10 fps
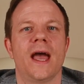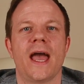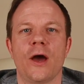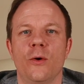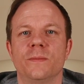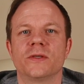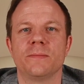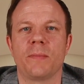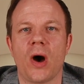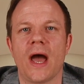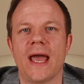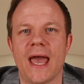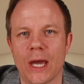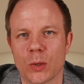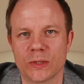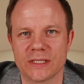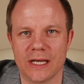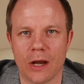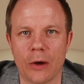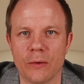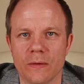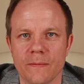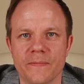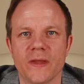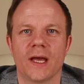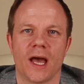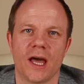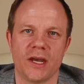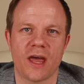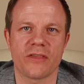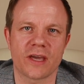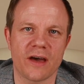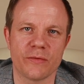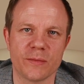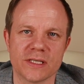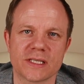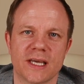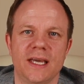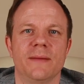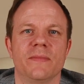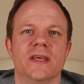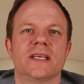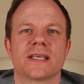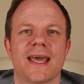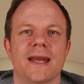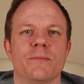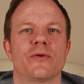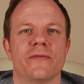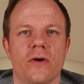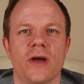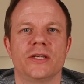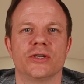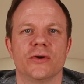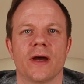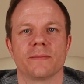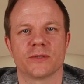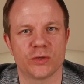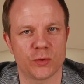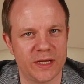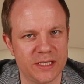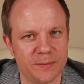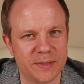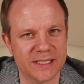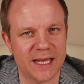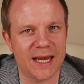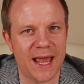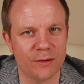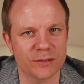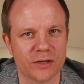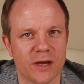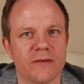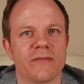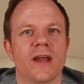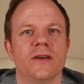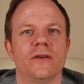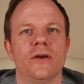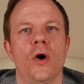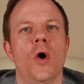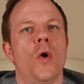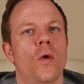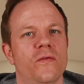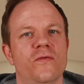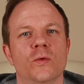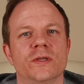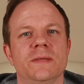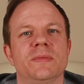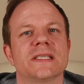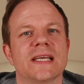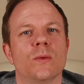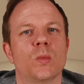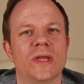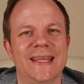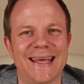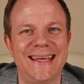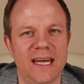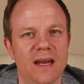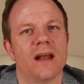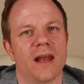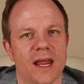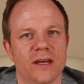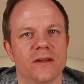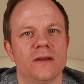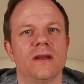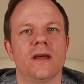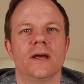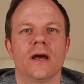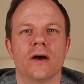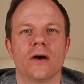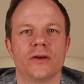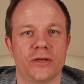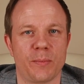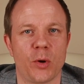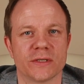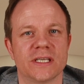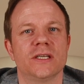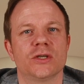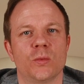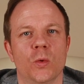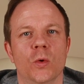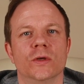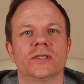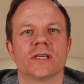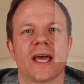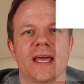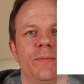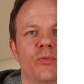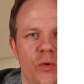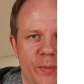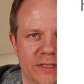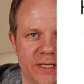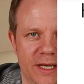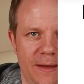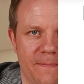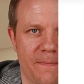Help to Buy equity loan. Another government scheme. This can provide you up to 20% outside of London or 40% within London deposit towards a property.